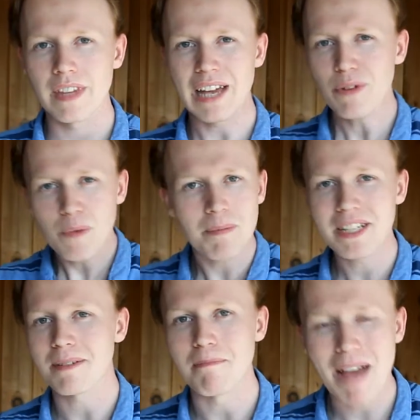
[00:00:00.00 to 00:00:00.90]
Everyone
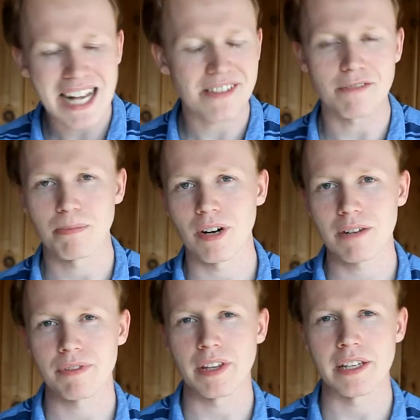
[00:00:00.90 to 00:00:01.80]
makes a massive
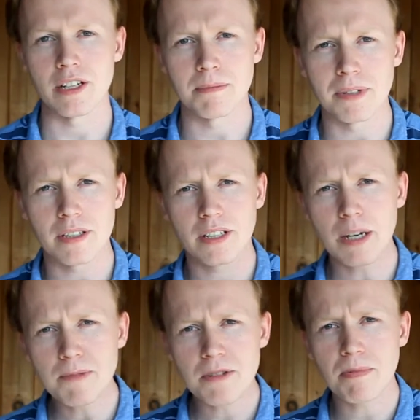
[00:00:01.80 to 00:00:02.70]
profit that year, but
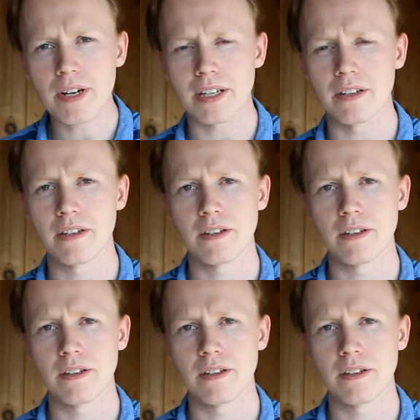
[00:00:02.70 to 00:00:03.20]
come spring,